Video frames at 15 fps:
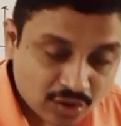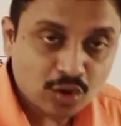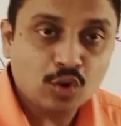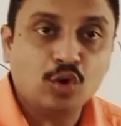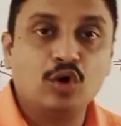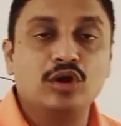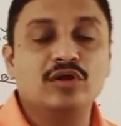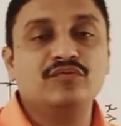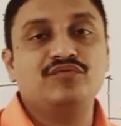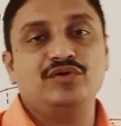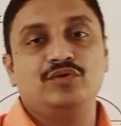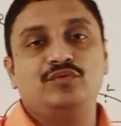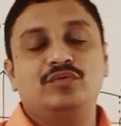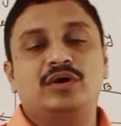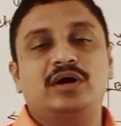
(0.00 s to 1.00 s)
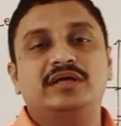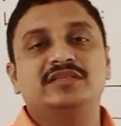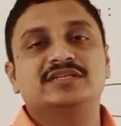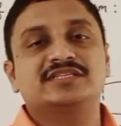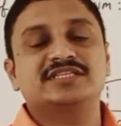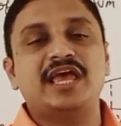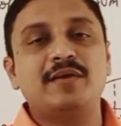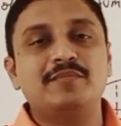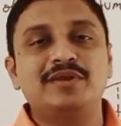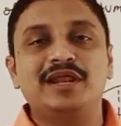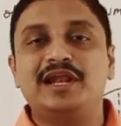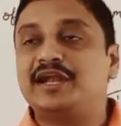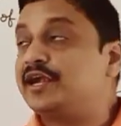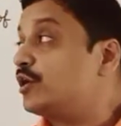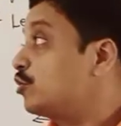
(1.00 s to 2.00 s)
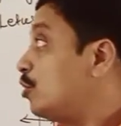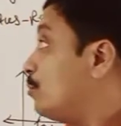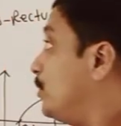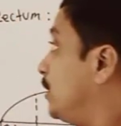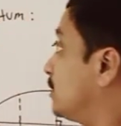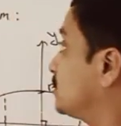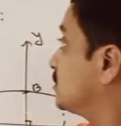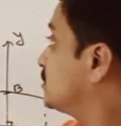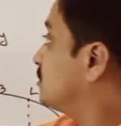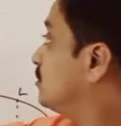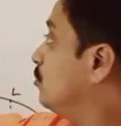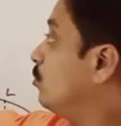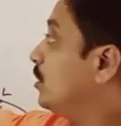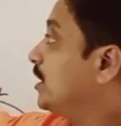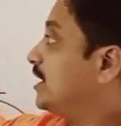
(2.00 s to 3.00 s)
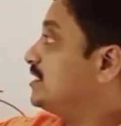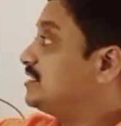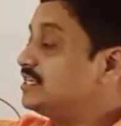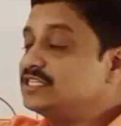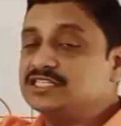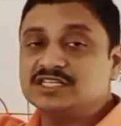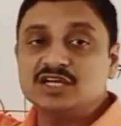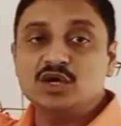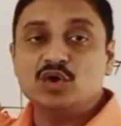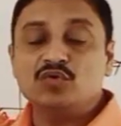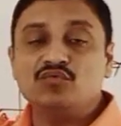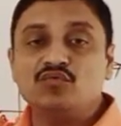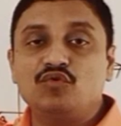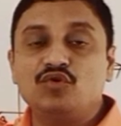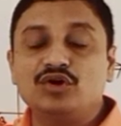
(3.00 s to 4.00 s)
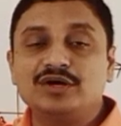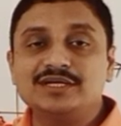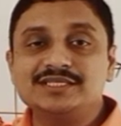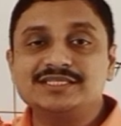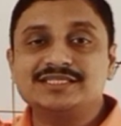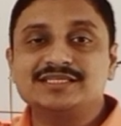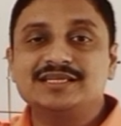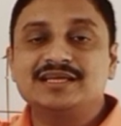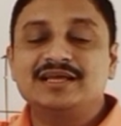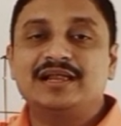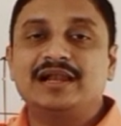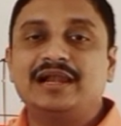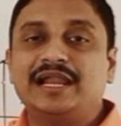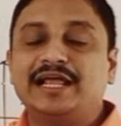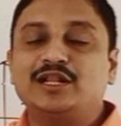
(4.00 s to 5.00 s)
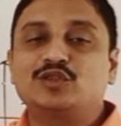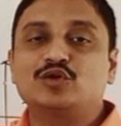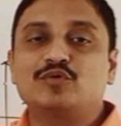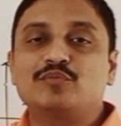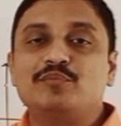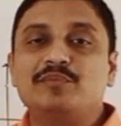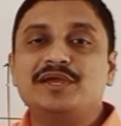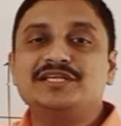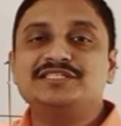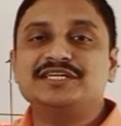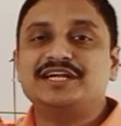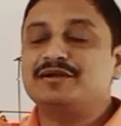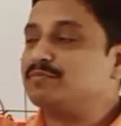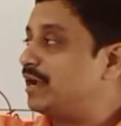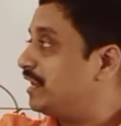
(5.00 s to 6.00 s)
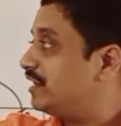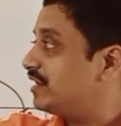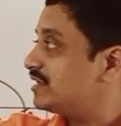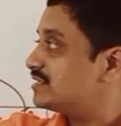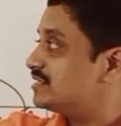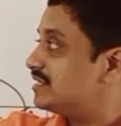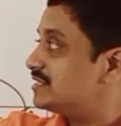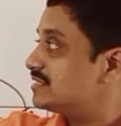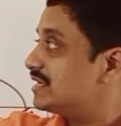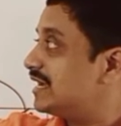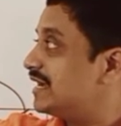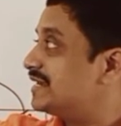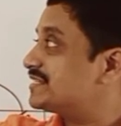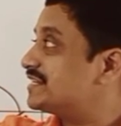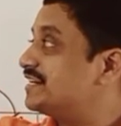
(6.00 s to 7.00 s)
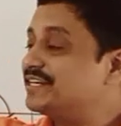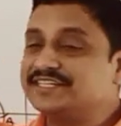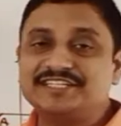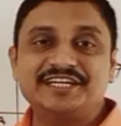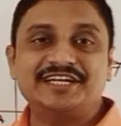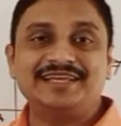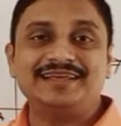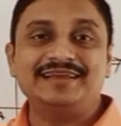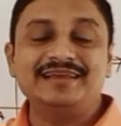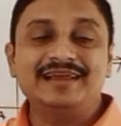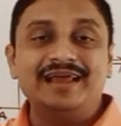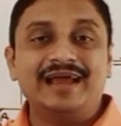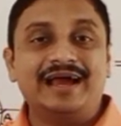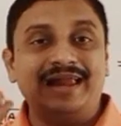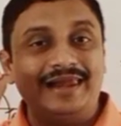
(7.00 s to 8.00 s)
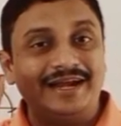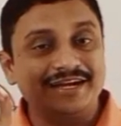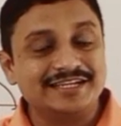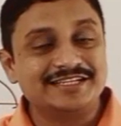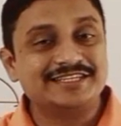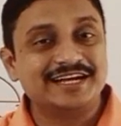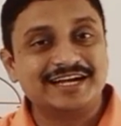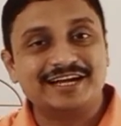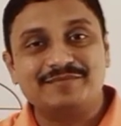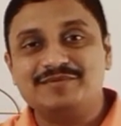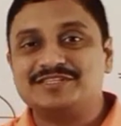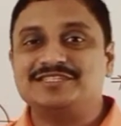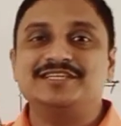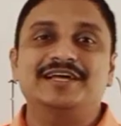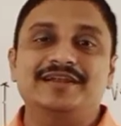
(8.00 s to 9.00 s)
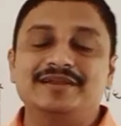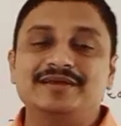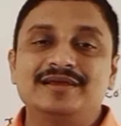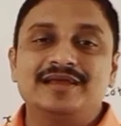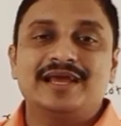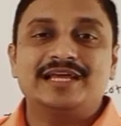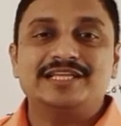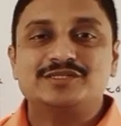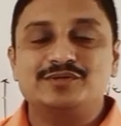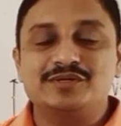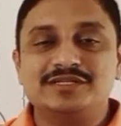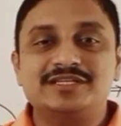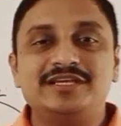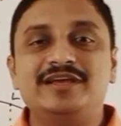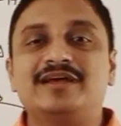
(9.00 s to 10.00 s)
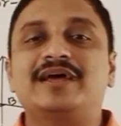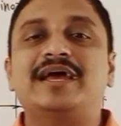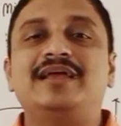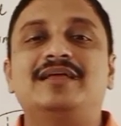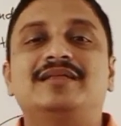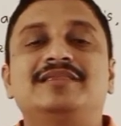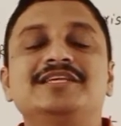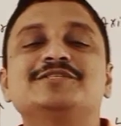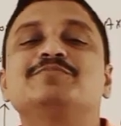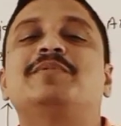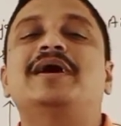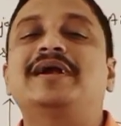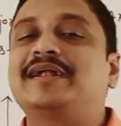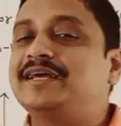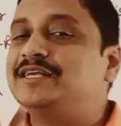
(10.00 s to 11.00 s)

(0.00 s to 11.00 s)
all of you are the same related topics. Vertices, focus, length of major and minor axis, eccentricity, and latus rectum is done. And students, here this part I